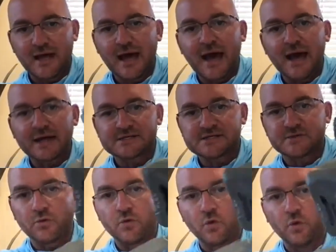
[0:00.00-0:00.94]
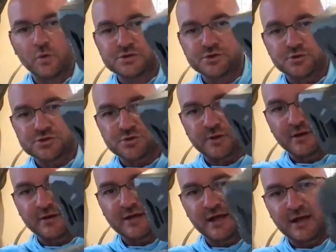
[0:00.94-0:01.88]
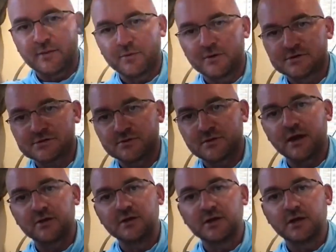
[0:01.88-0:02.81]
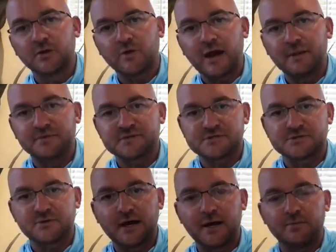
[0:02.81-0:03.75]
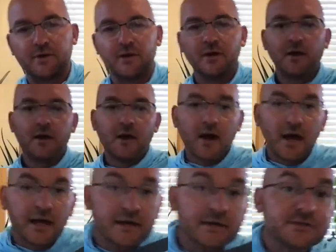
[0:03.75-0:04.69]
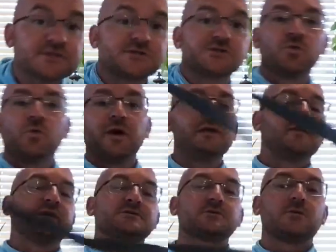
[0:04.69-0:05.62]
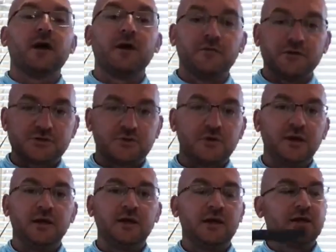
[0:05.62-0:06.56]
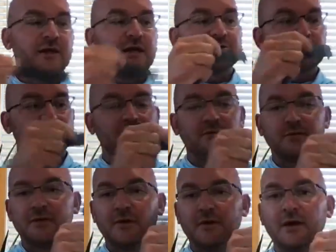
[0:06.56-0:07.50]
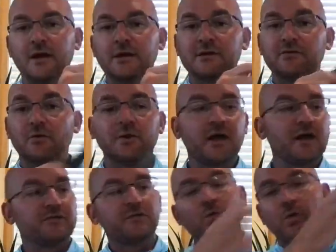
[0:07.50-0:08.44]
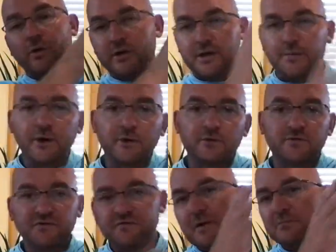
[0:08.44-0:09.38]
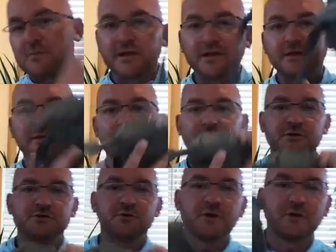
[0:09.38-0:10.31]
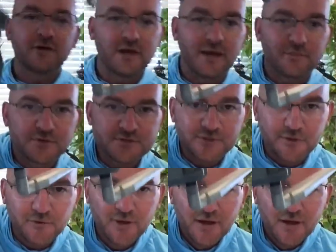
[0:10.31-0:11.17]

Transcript: acts to hold your trail camera. So now you can grab the strap, I can swing this around the tree and catch it, and I don't have to worry about fumbling the trail camera. So